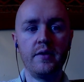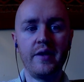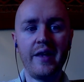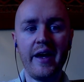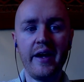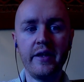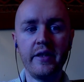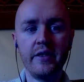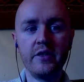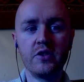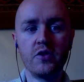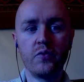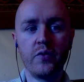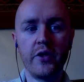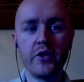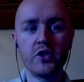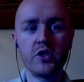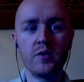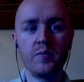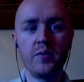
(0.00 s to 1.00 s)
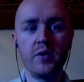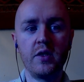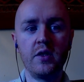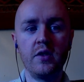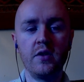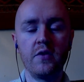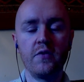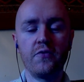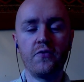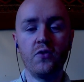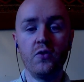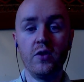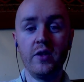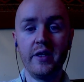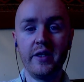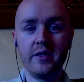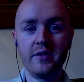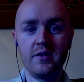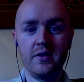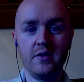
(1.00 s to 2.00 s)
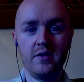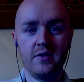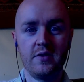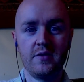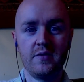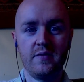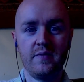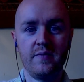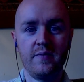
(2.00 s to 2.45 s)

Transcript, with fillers: That is a recipe for laziness